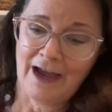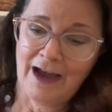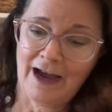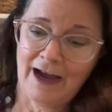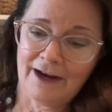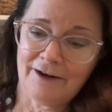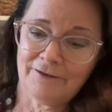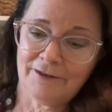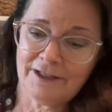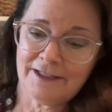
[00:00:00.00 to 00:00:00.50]

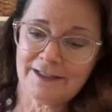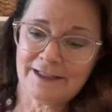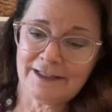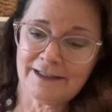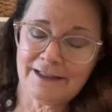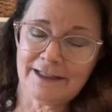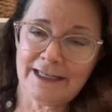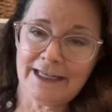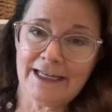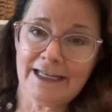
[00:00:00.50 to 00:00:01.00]
I
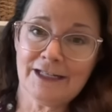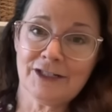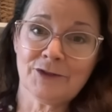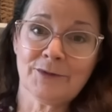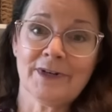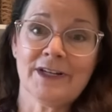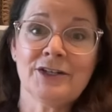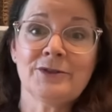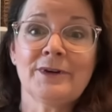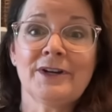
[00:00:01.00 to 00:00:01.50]
recently, in
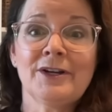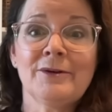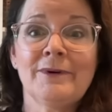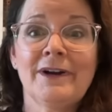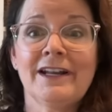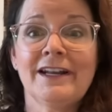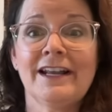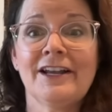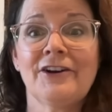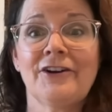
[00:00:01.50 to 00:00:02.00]

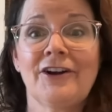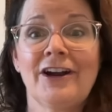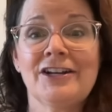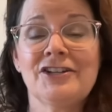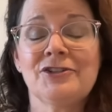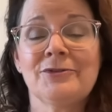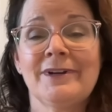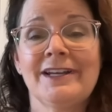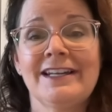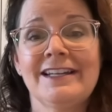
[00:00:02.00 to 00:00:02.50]
2021, I
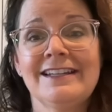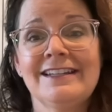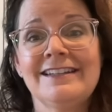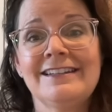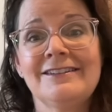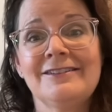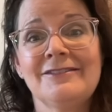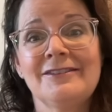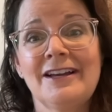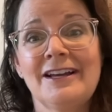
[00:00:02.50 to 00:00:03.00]
graduated.
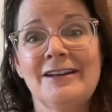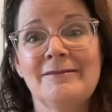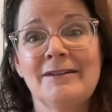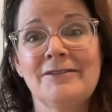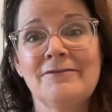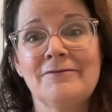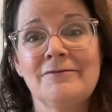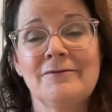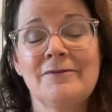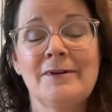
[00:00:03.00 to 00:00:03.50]
I
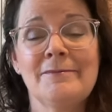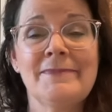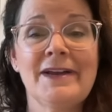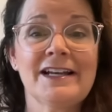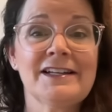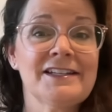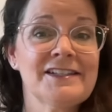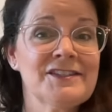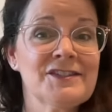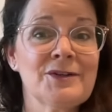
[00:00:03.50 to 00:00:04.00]
went back
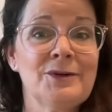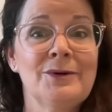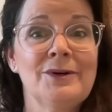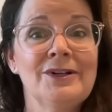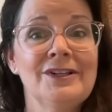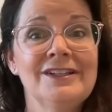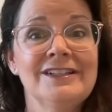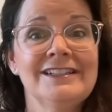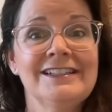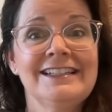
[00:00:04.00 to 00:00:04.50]
to
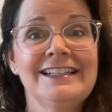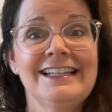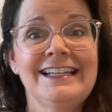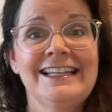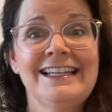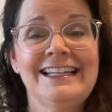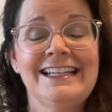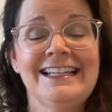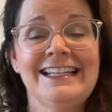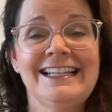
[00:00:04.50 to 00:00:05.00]
school
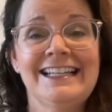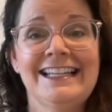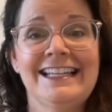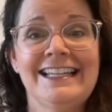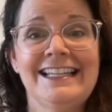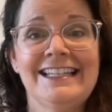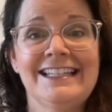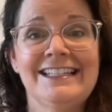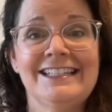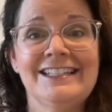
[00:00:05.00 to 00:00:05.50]

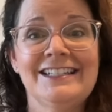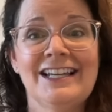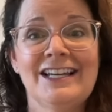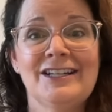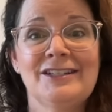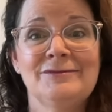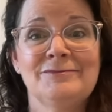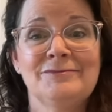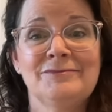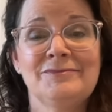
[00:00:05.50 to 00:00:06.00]
in
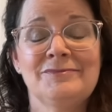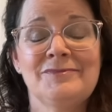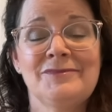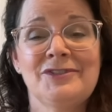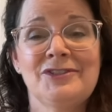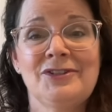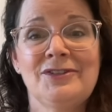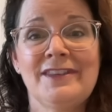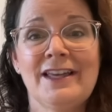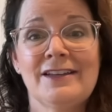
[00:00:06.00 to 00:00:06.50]

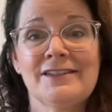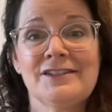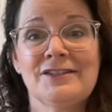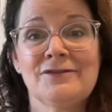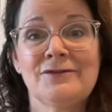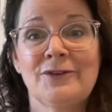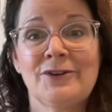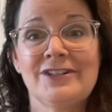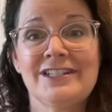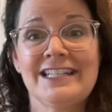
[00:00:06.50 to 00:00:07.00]

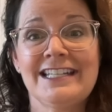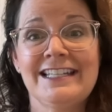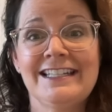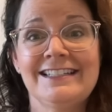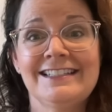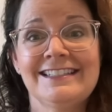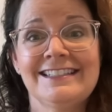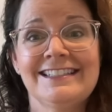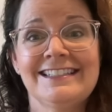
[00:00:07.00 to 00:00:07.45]
2014,